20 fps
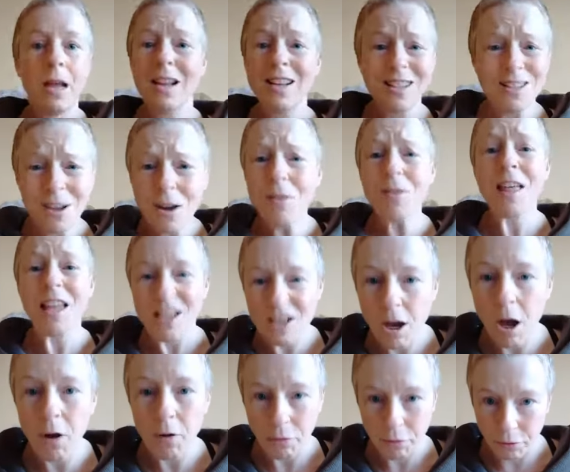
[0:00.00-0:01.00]
No, they
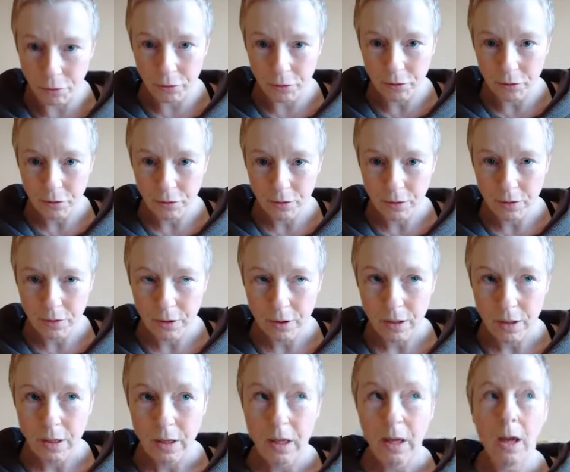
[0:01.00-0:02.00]
don't.
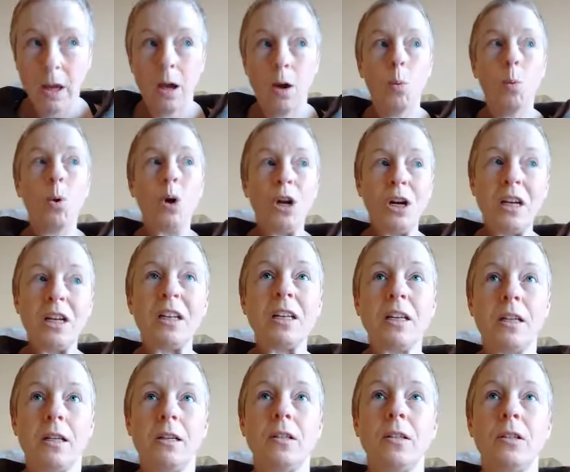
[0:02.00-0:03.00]
What it
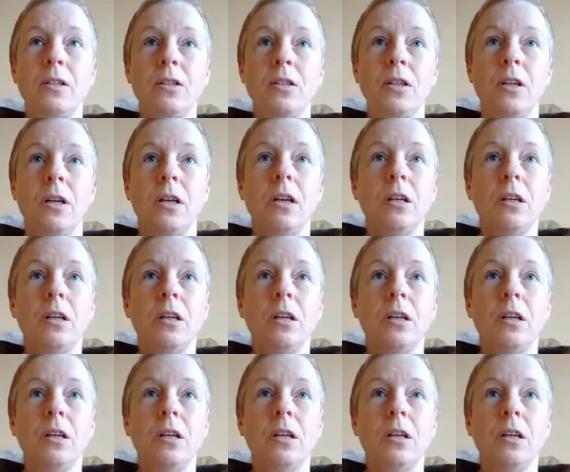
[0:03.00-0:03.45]
is